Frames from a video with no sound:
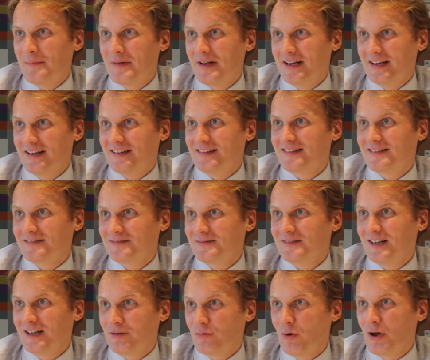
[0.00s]
is
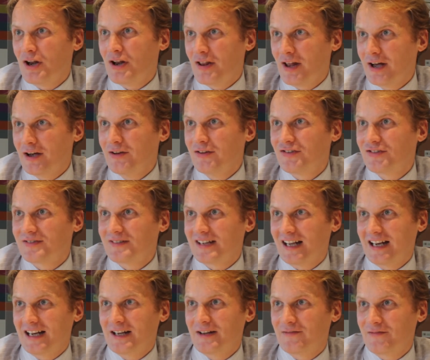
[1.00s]
one of those,
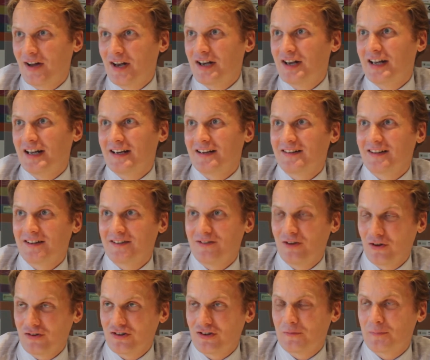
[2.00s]
getting the funding to
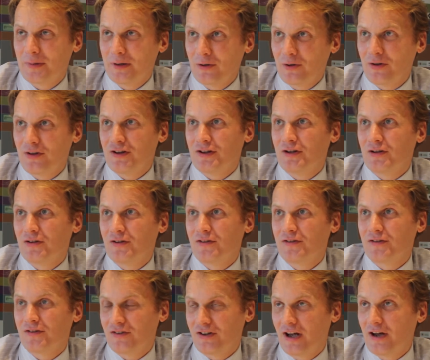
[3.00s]
not just build the
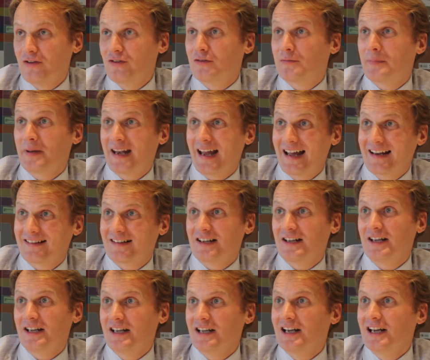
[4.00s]
youth zones, but
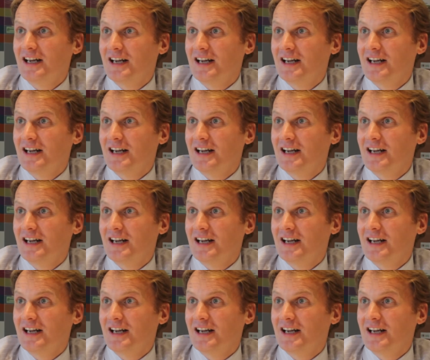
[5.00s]
actually